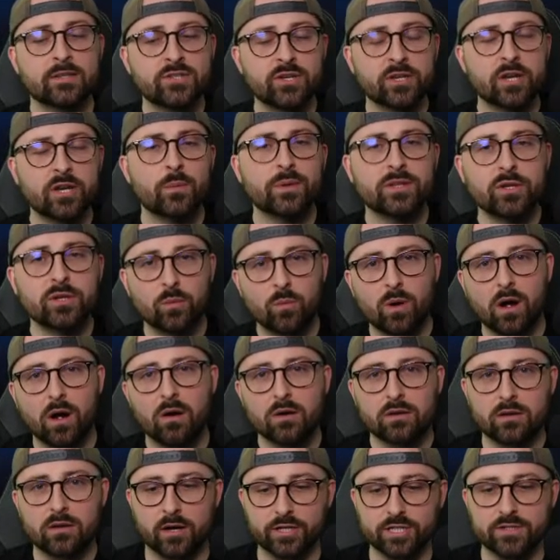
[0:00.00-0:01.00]
So, you know, with your
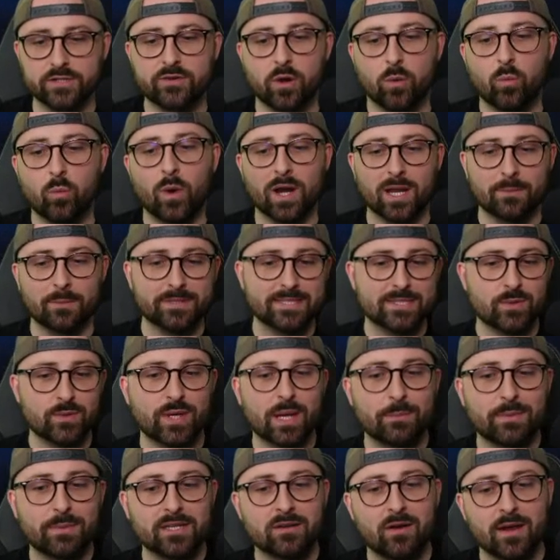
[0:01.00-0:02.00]
wild card, you've got one up
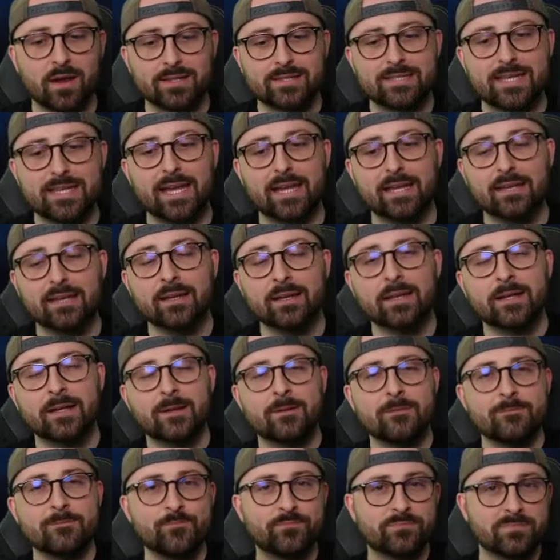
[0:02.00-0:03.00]
until game week 19,
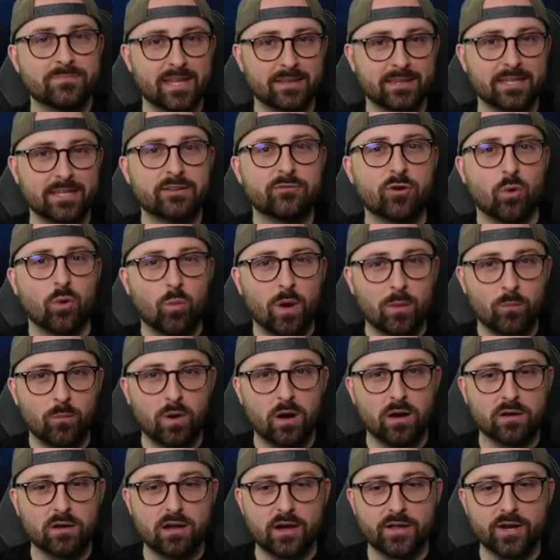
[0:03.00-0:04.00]
and then you've got one
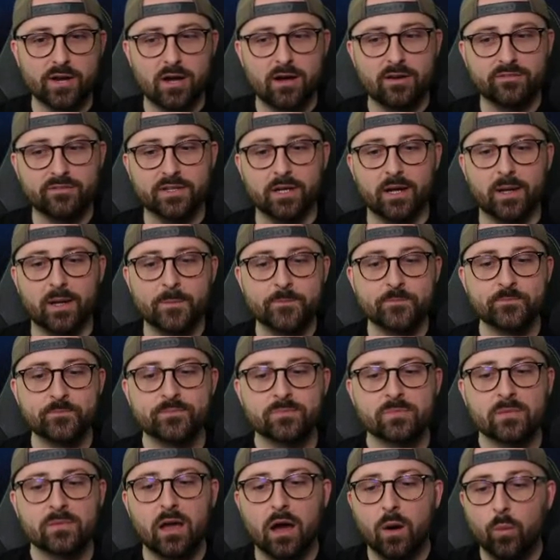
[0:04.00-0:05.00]
wild card after.
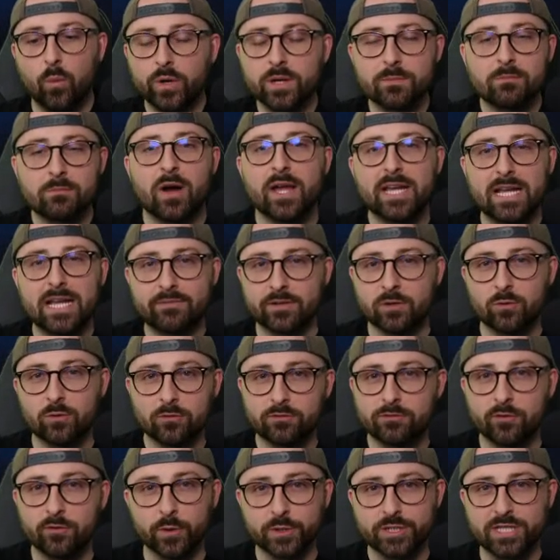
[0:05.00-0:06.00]
I wouldn't mind having
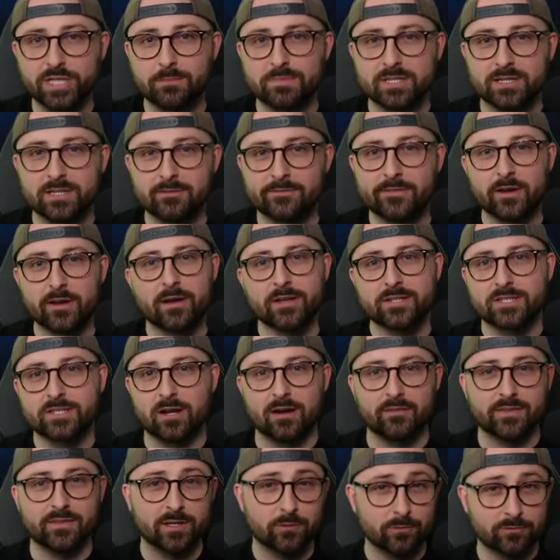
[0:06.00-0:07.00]
all 4 chips in the
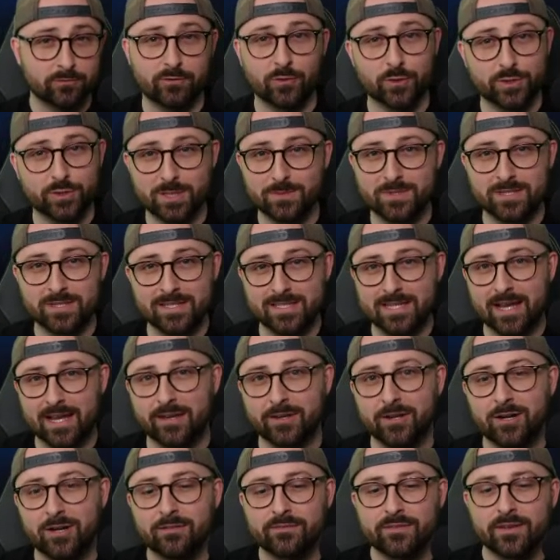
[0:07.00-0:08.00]
first half and then all 4 chips in the
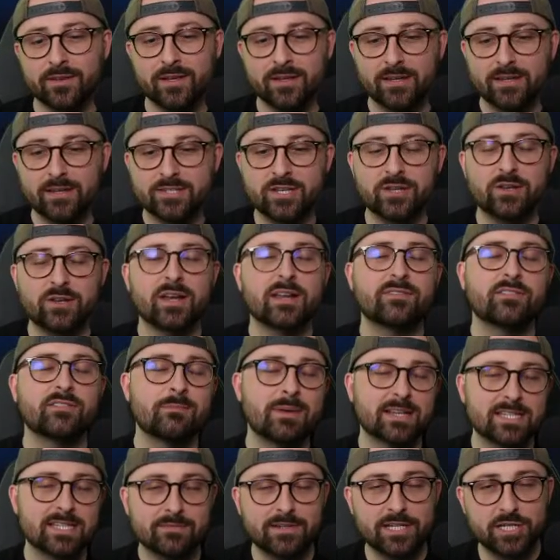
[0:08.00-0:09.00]
second half. So you don't have
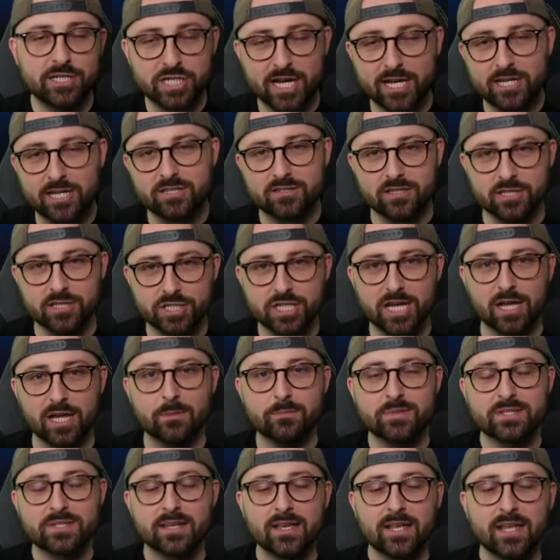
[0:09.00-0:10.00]
to massively change the
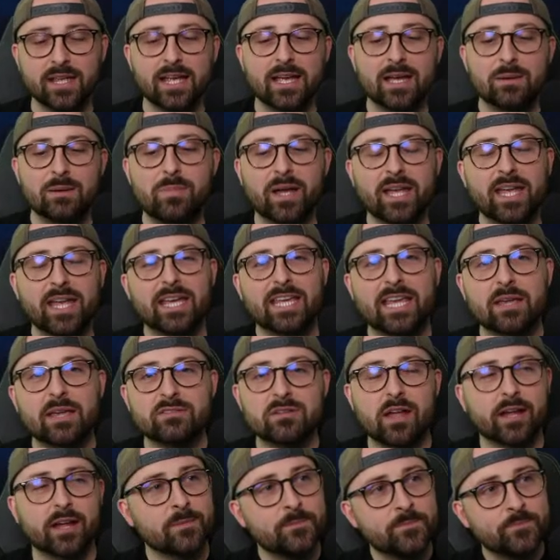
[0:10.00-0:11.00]
chips. But it
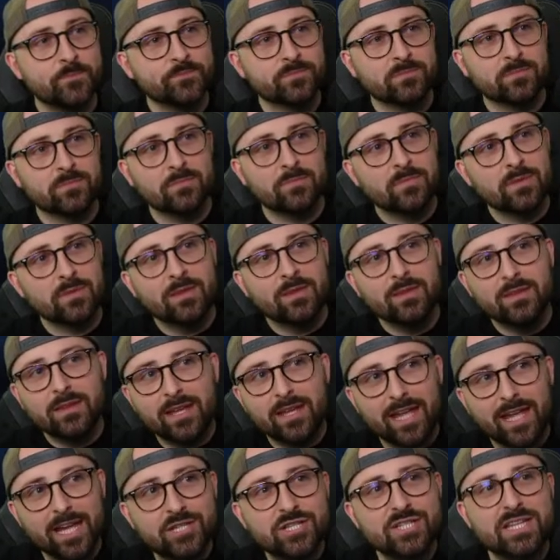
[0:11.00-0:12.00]
gives
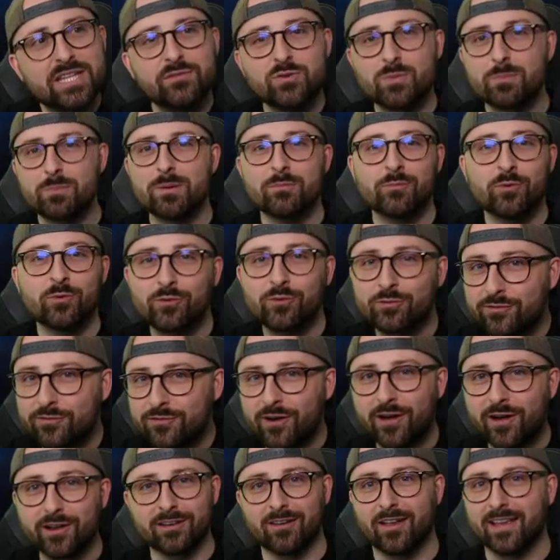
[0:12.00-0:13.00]
it just gives you a bit more
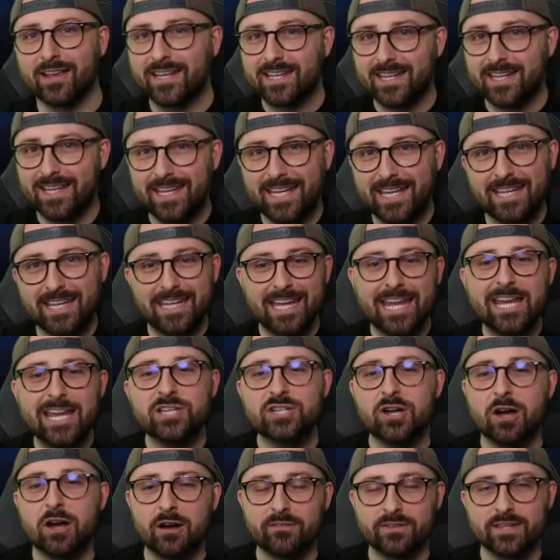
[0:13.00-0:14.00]
fun. Like, in
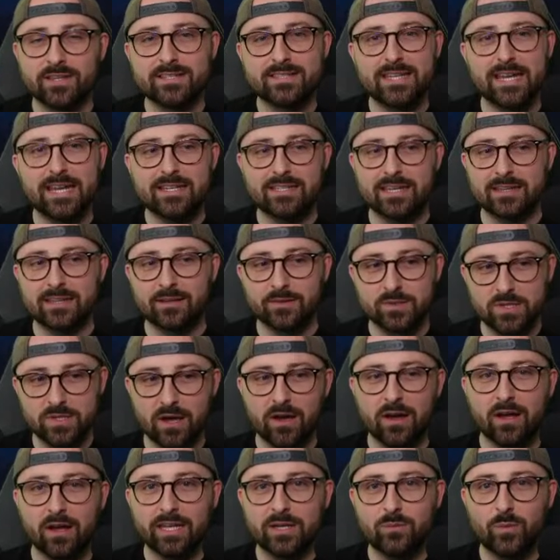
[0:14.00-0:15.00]
each half of the season, in those
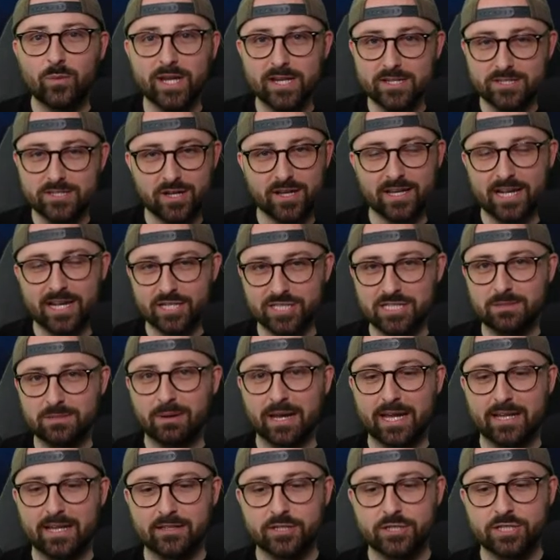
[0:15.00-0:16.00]
early weeks, you can
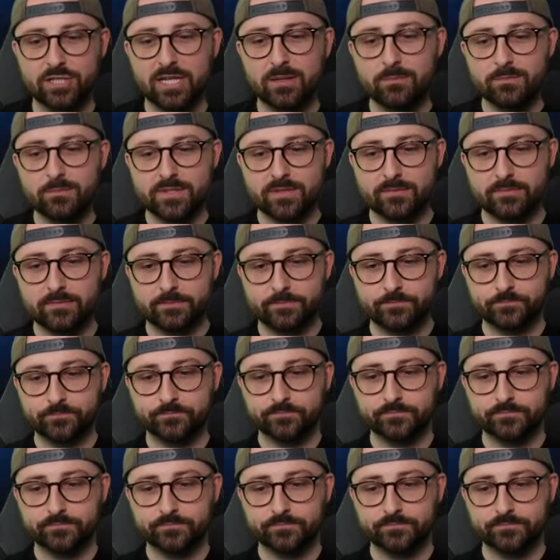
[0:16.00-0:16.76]
actually play the chips.